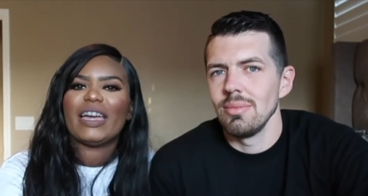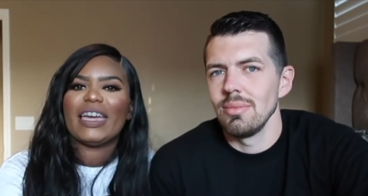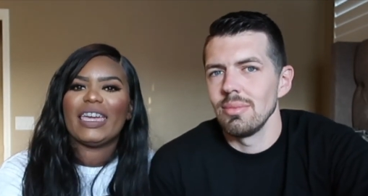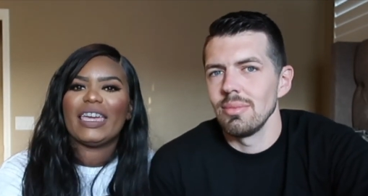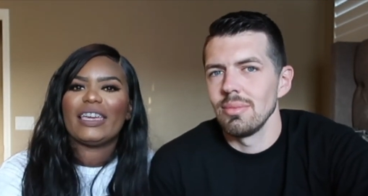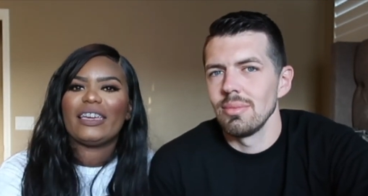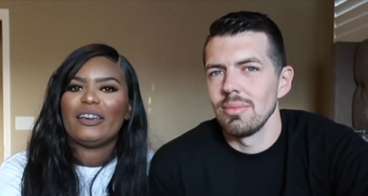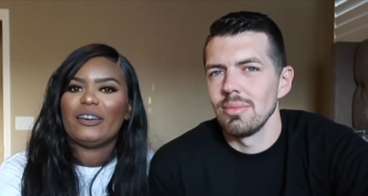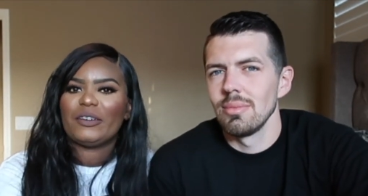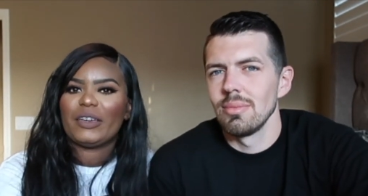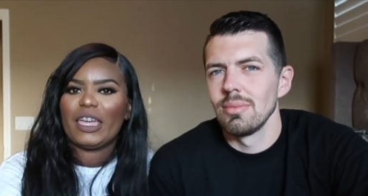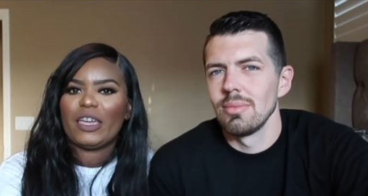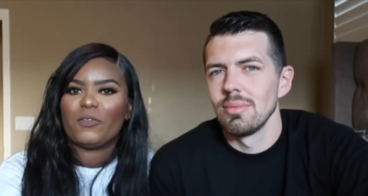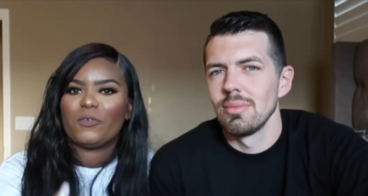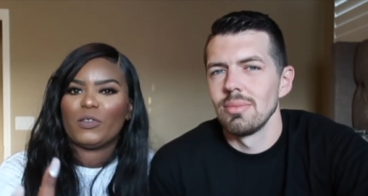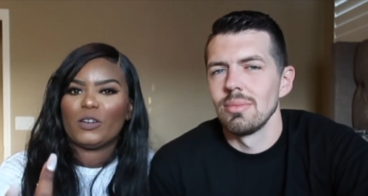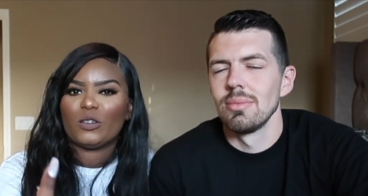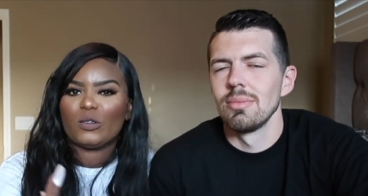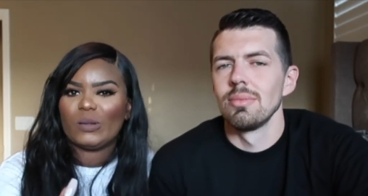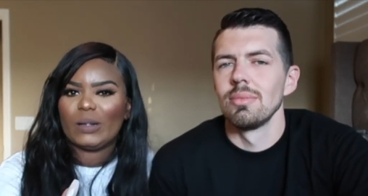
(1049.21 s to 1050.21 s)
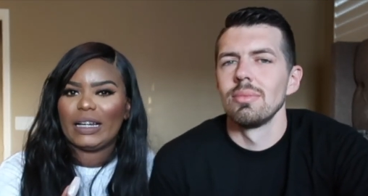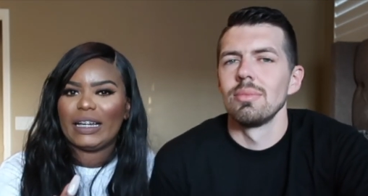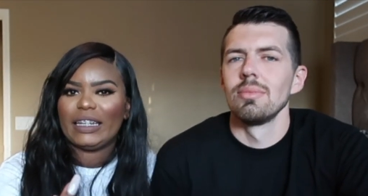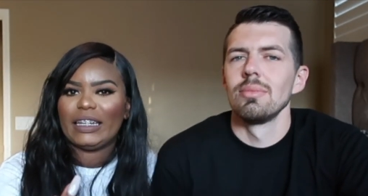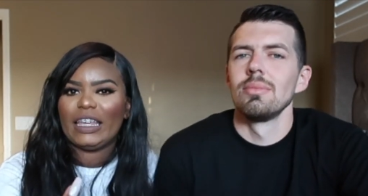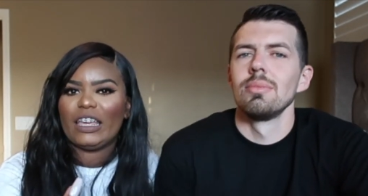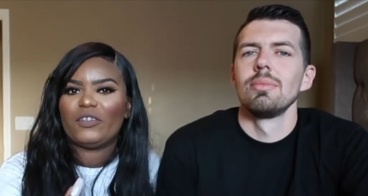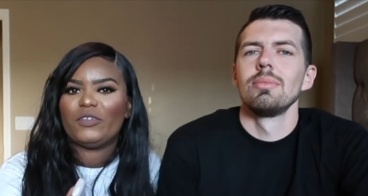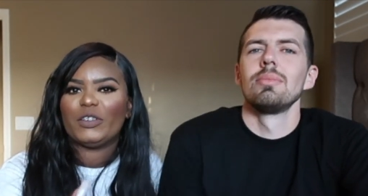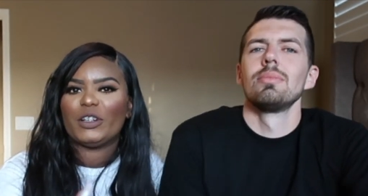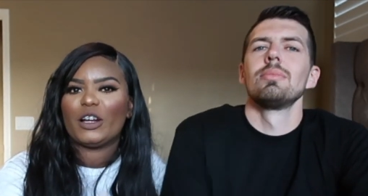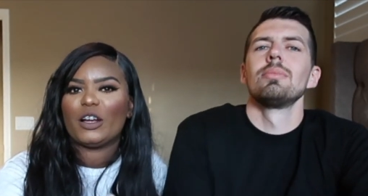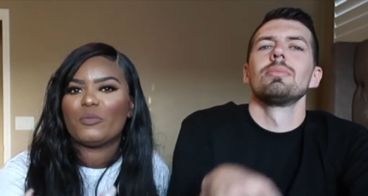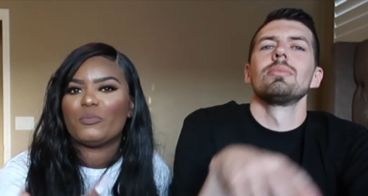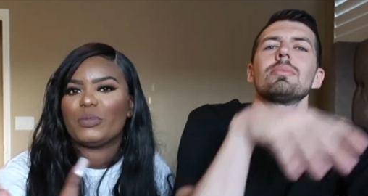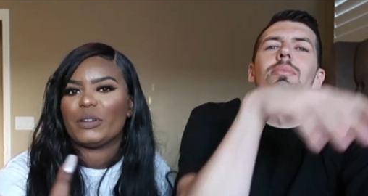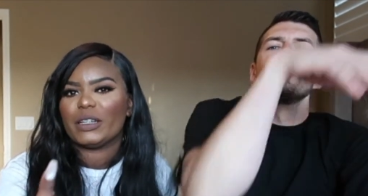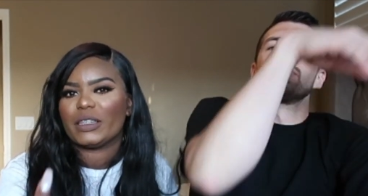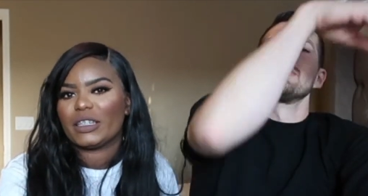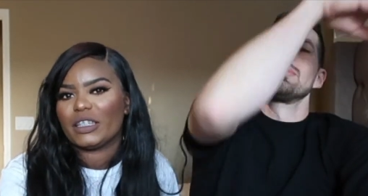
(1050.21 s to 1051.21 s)
Speaker 1: like, okay, for one, if you're on
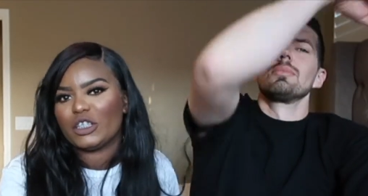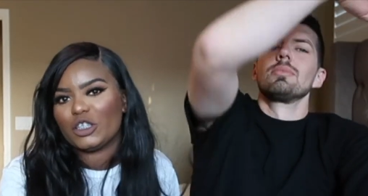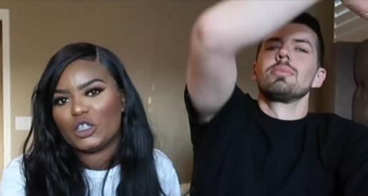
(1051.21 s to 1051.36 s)
birth